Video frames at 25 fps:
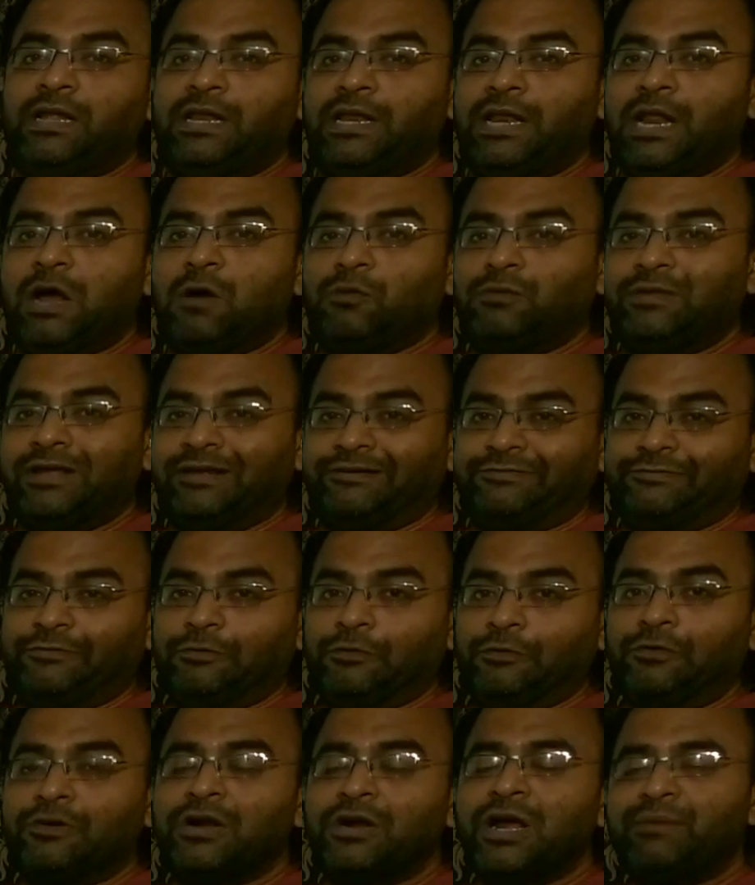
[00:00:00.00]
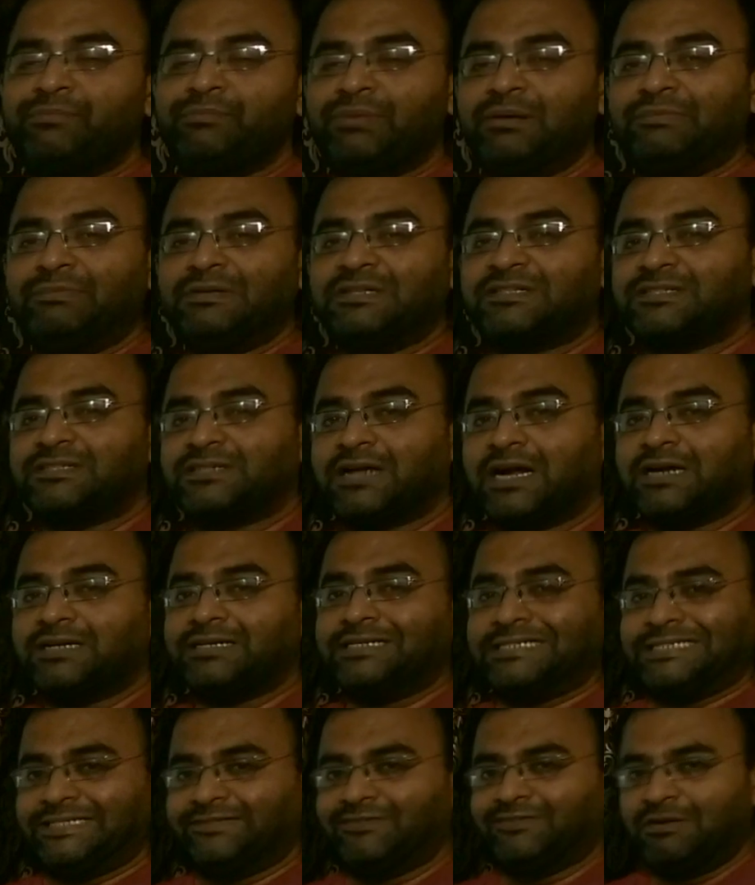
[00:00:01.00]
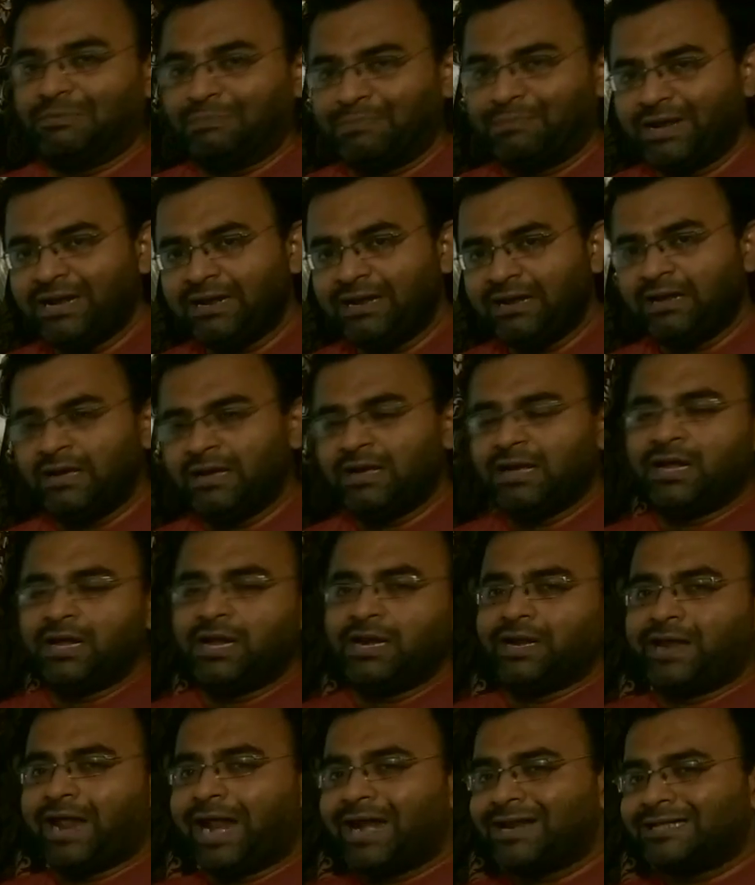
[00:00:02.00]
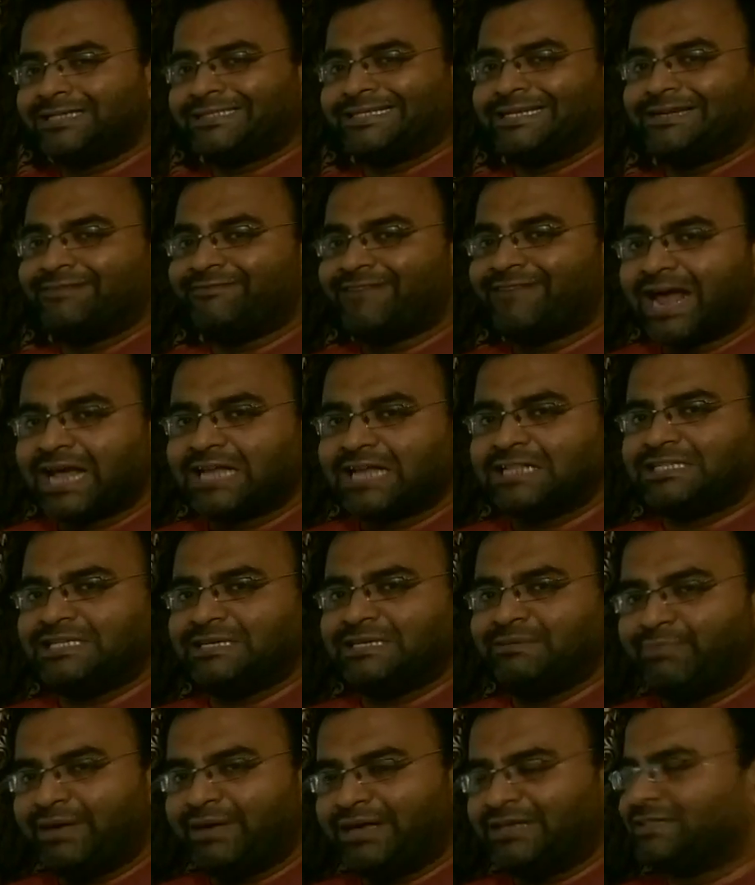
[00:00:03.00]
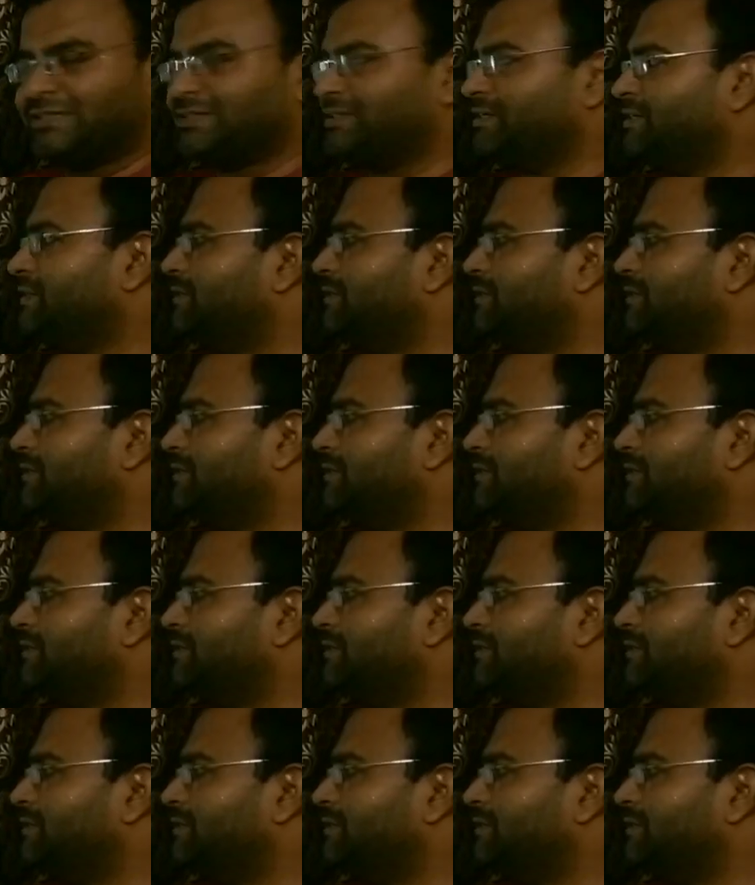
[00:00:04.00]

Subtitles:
Now, therefore, people started developing nitrogen vacancy based